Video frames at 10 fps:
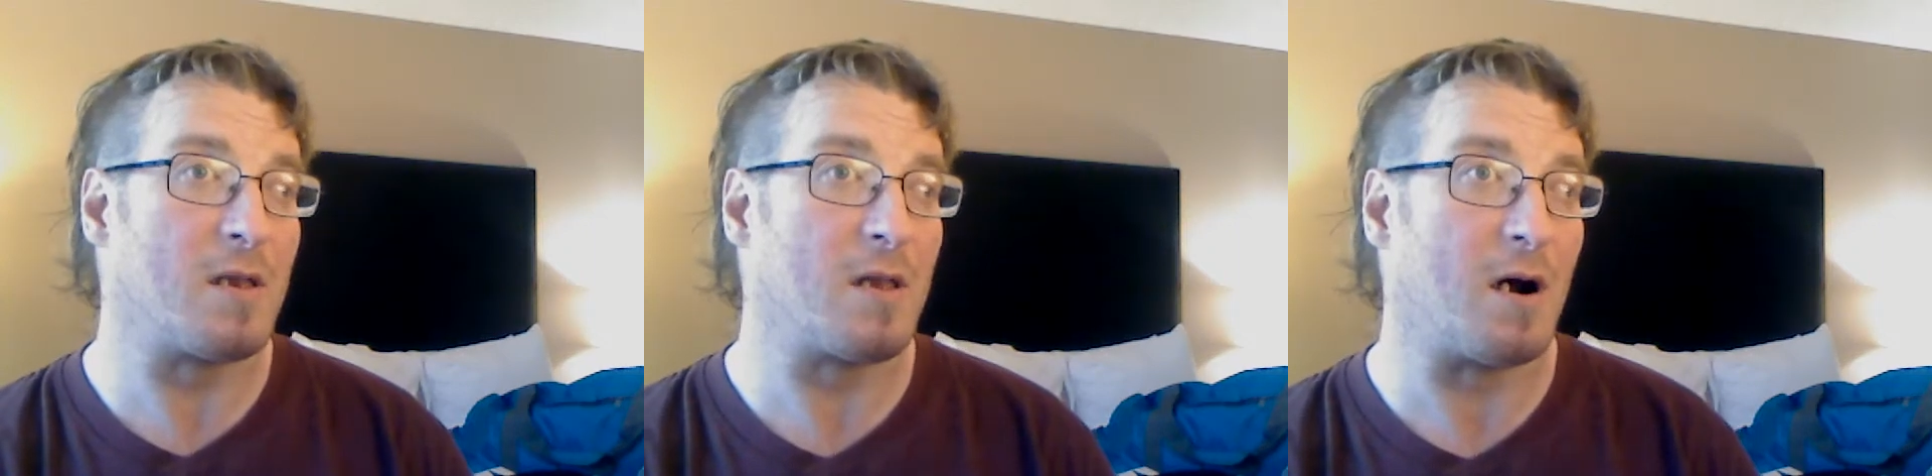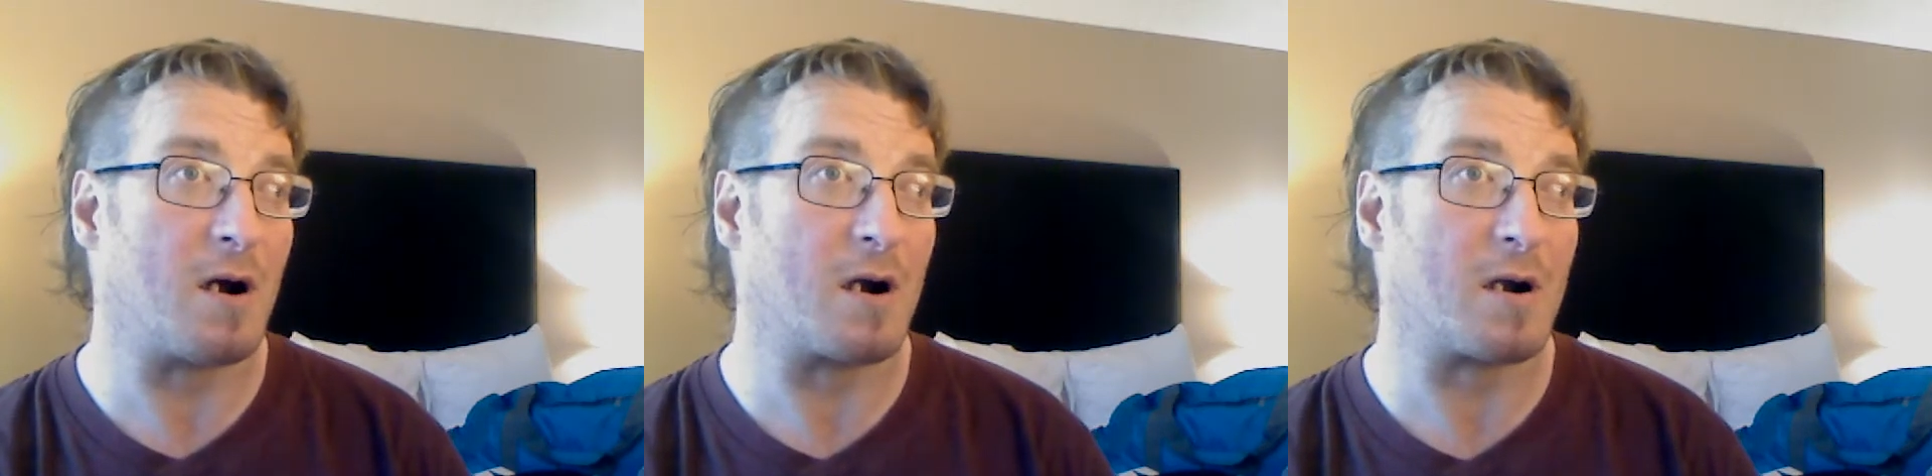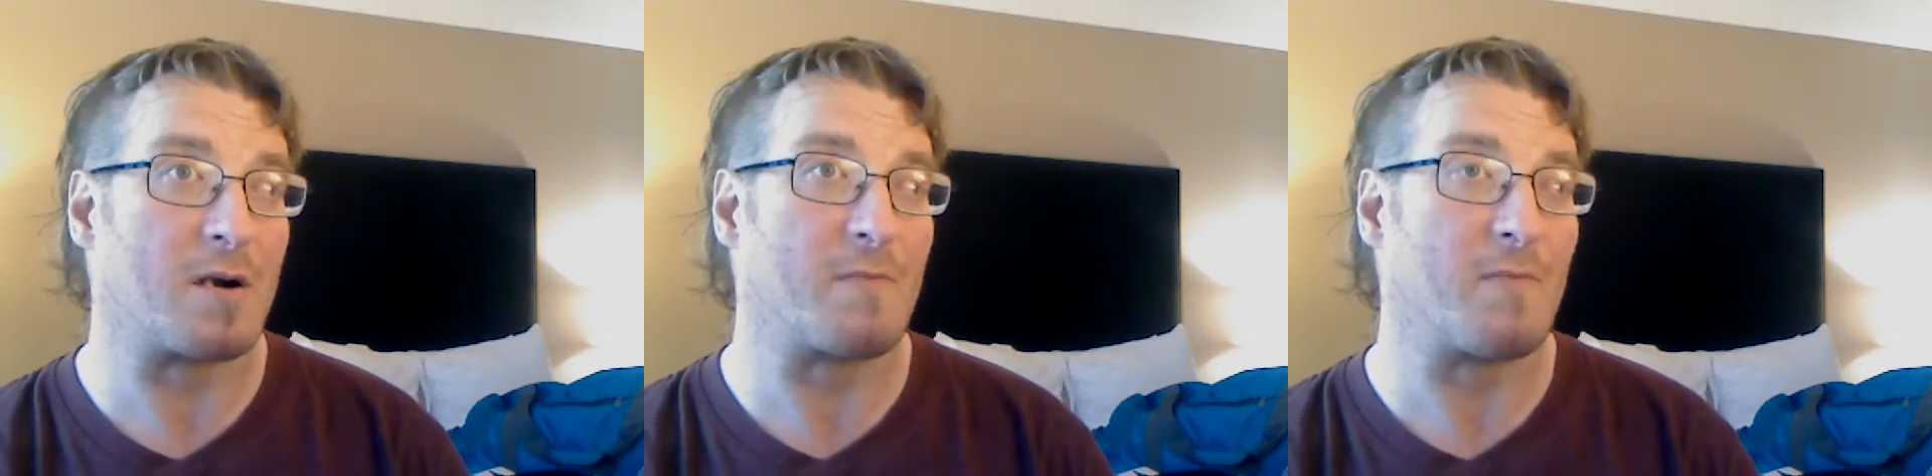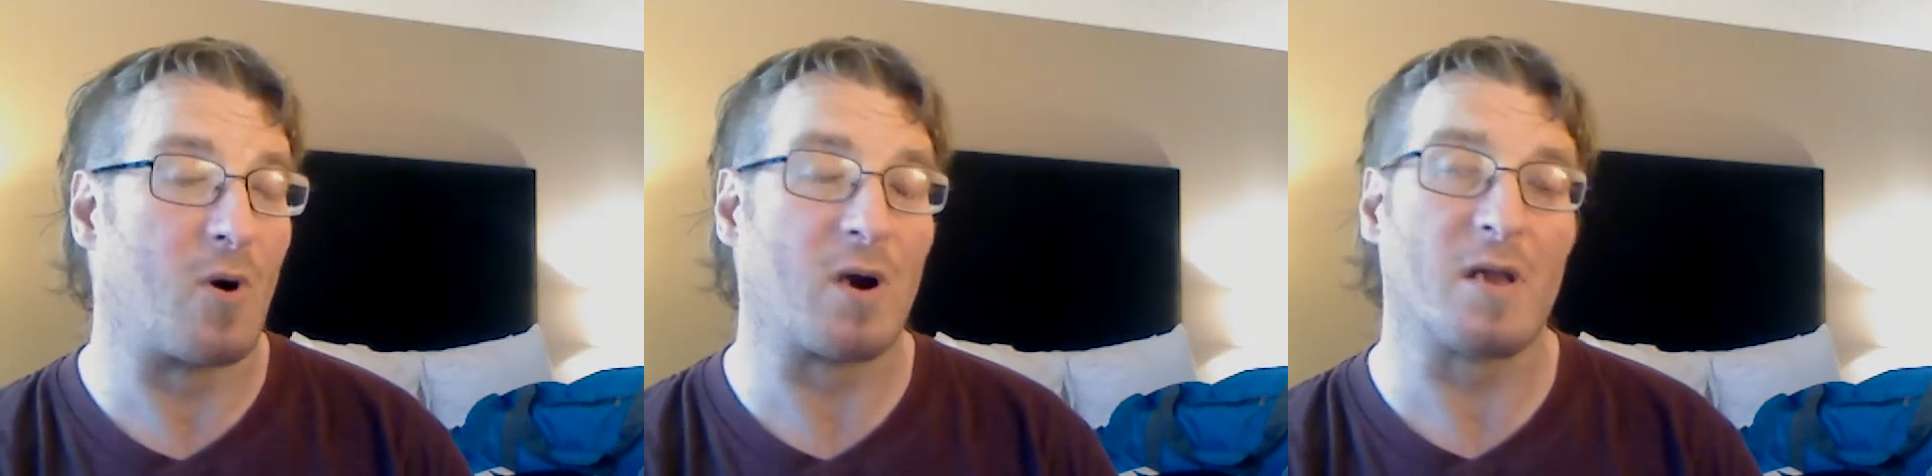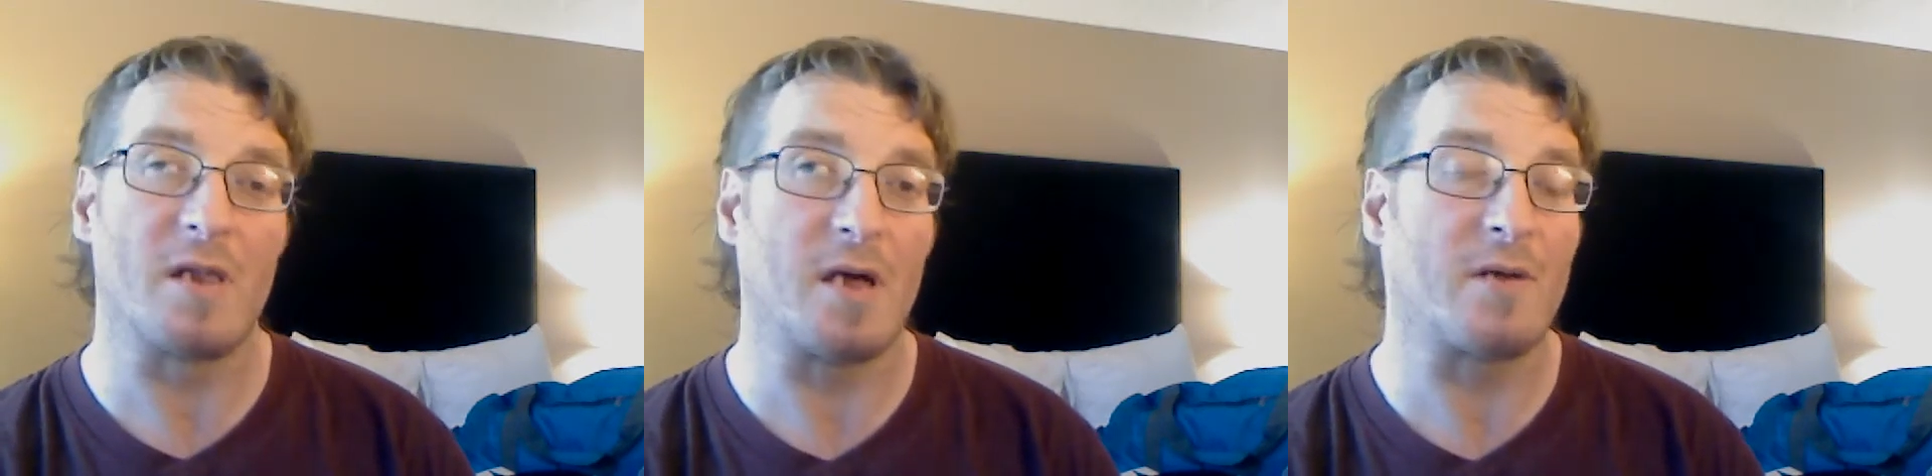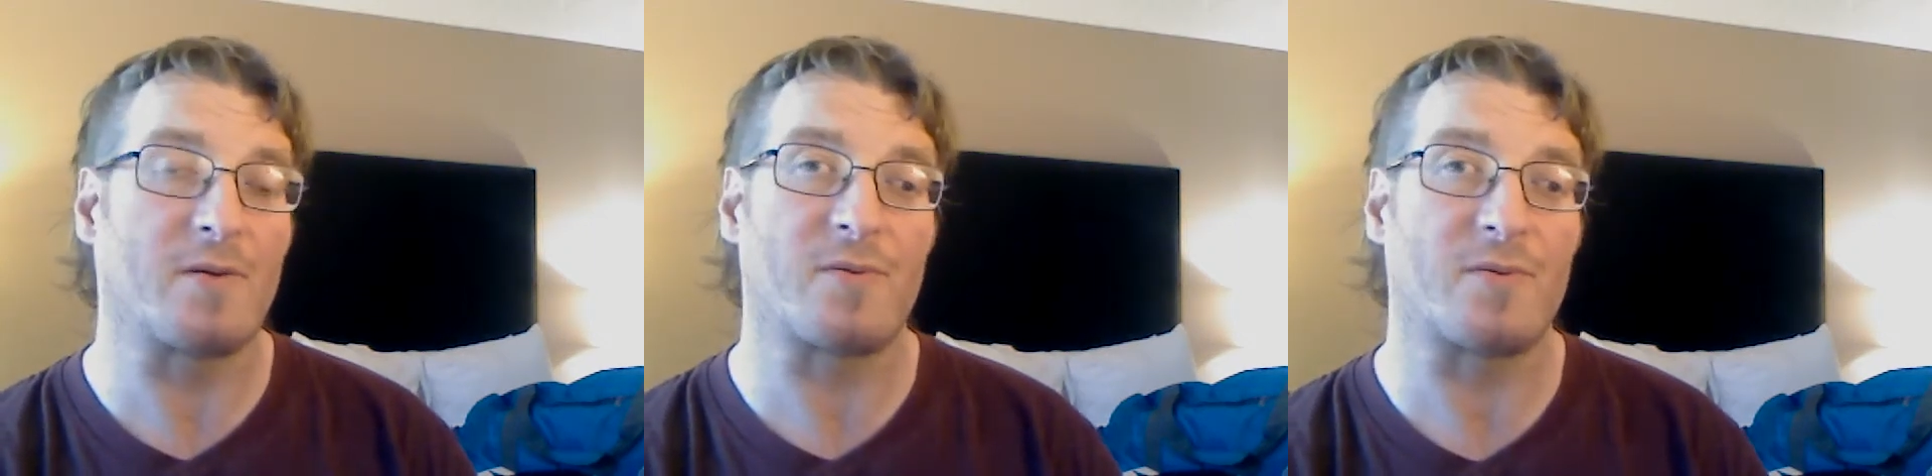are more or less